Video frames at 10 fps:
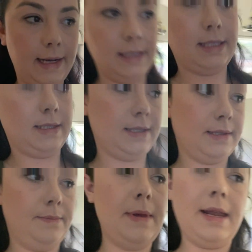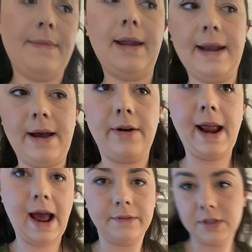it's been about an hour and
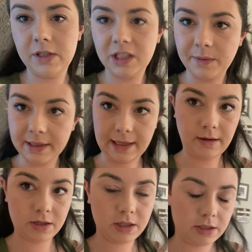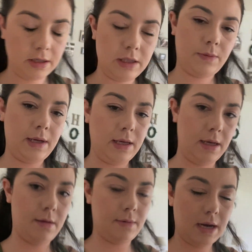a half since she went down and she's just
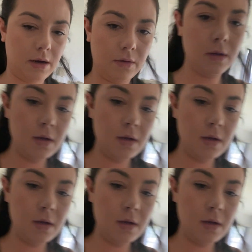waking up now.